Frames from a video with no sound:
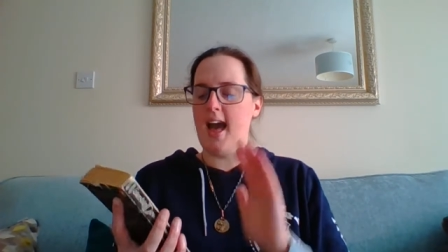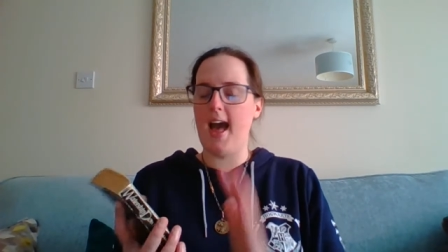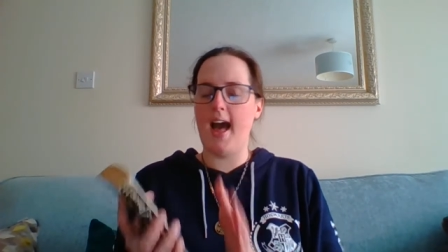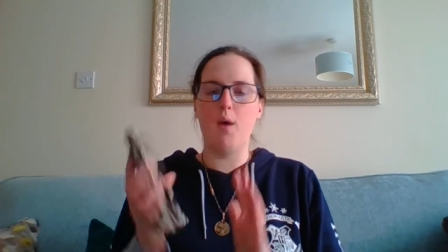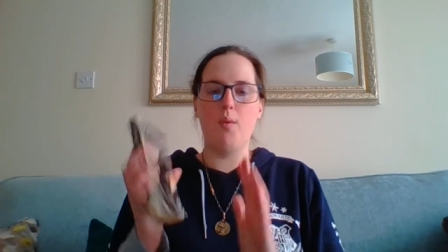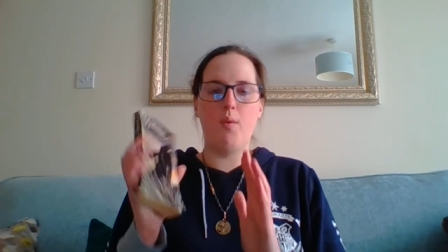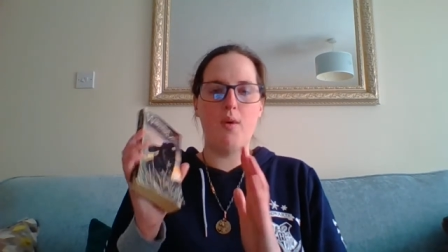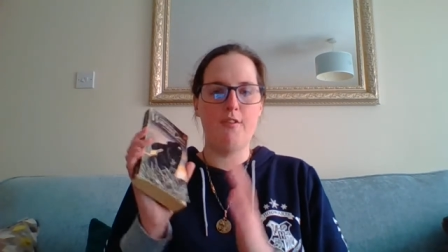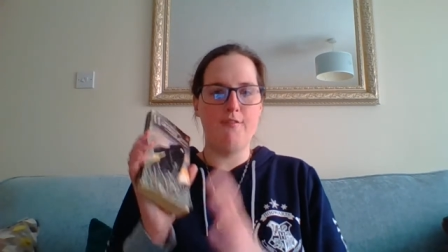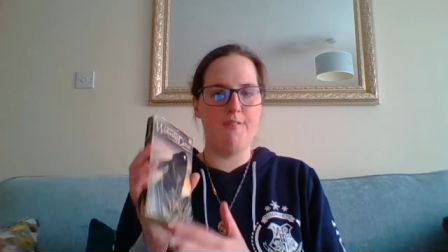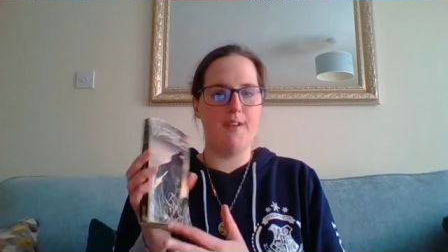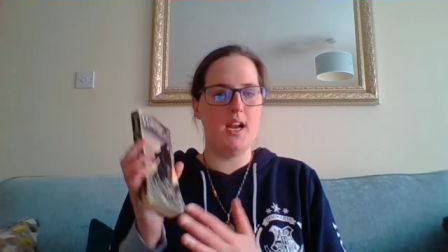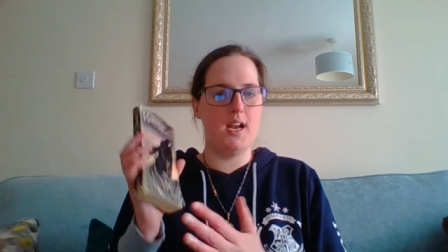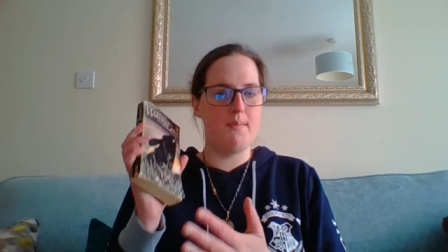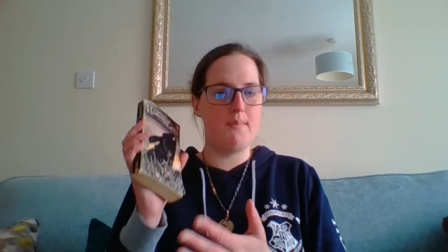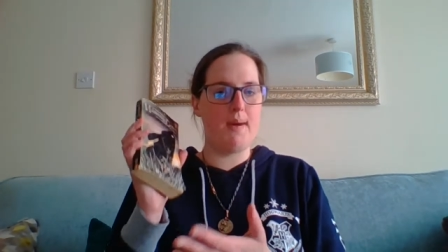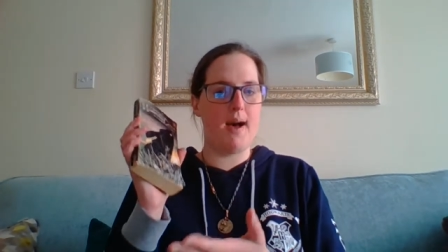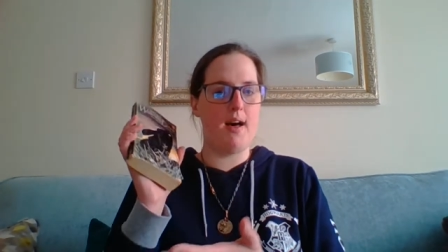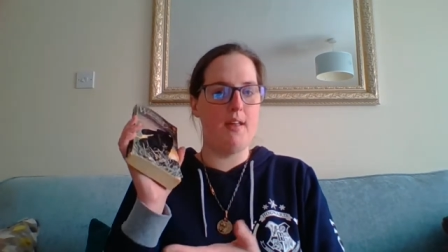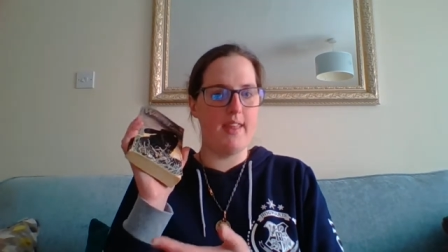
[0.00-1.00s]
how I feel
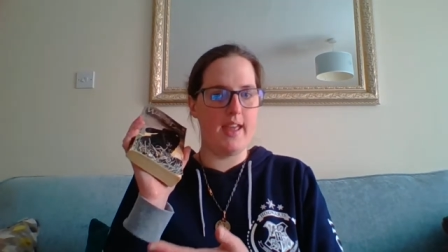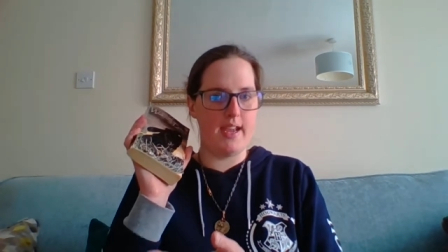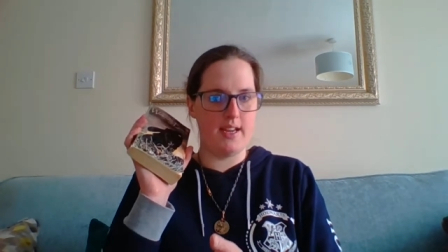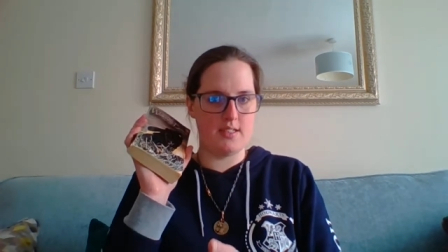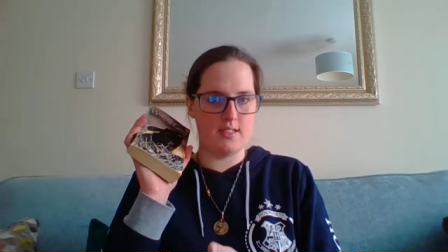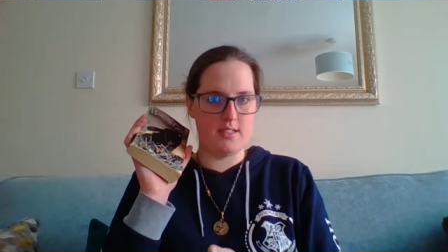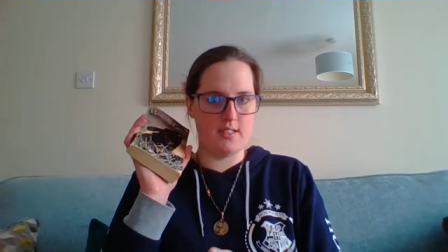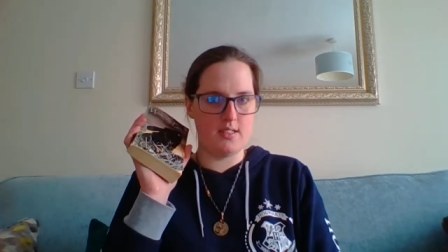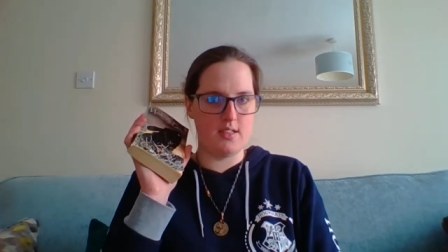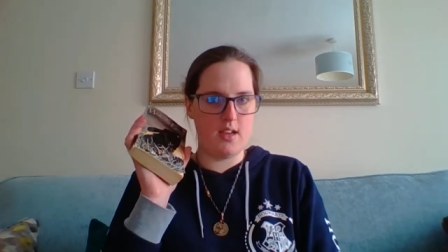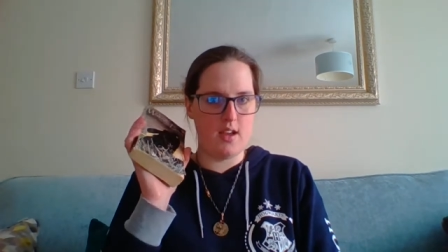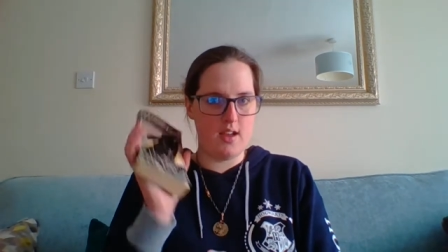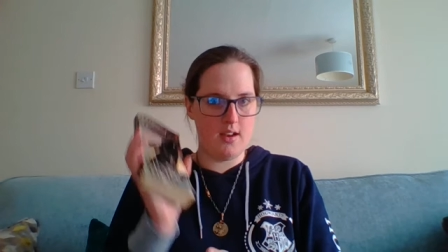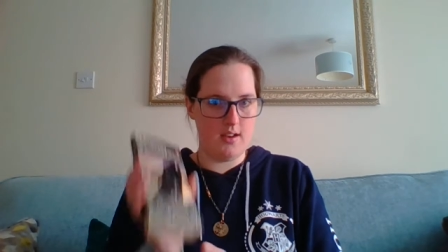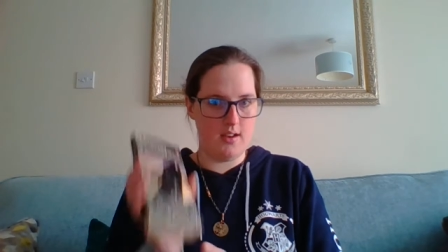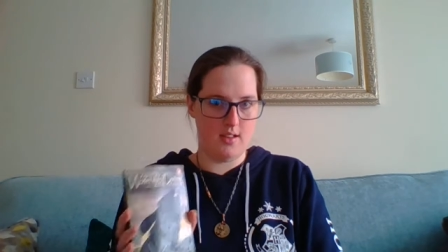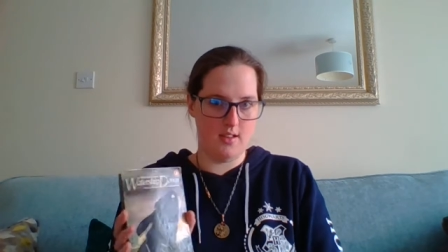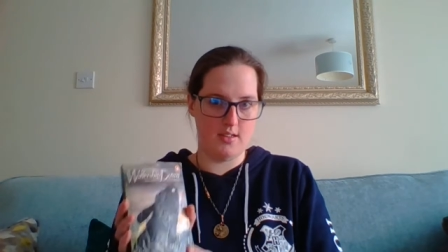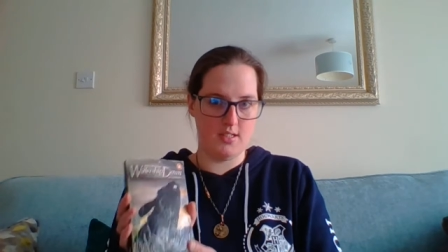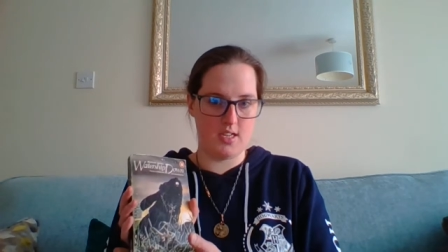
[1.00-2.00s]
about this
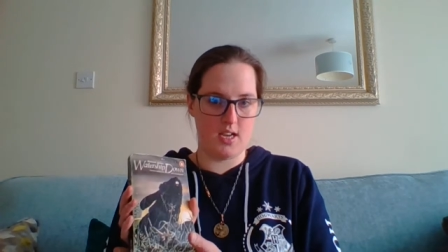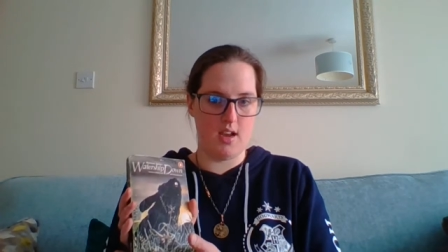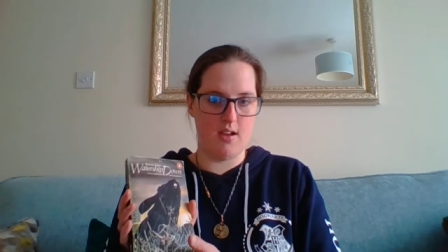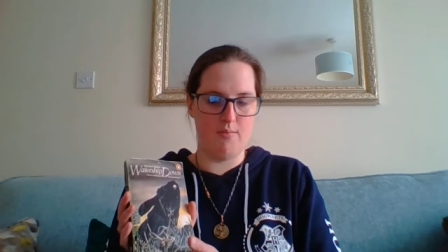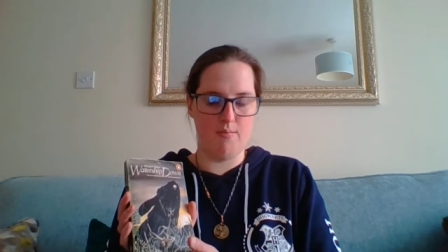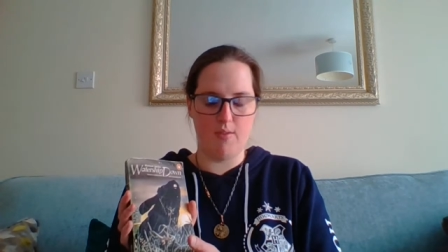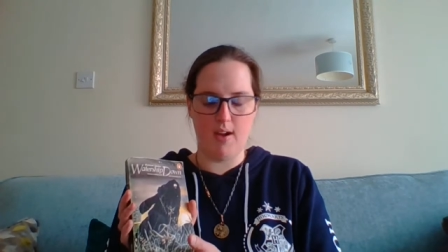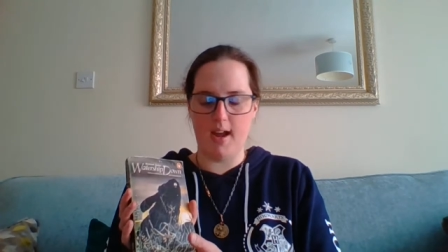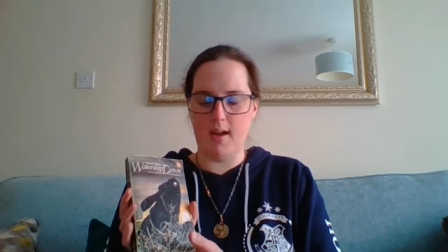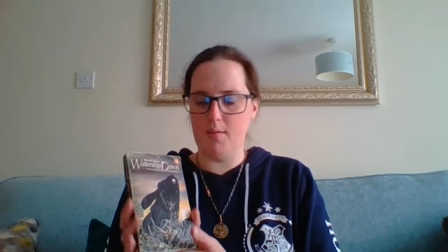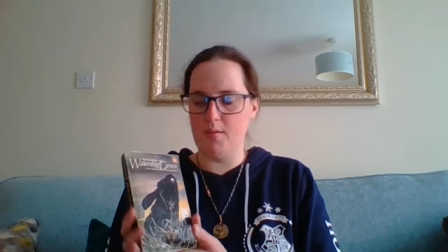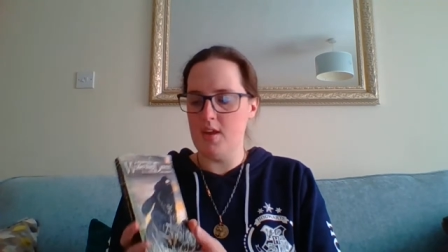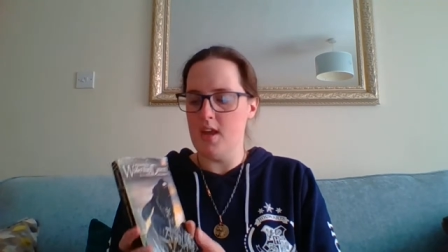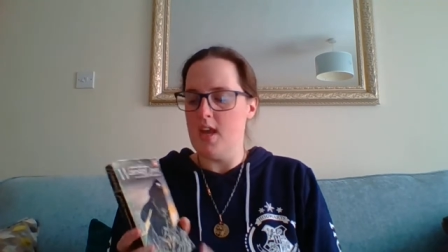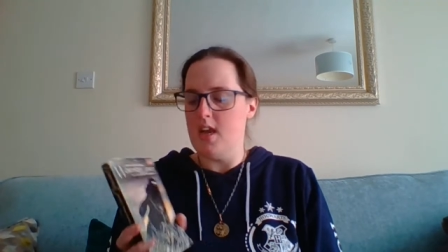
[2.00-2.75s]
another time round.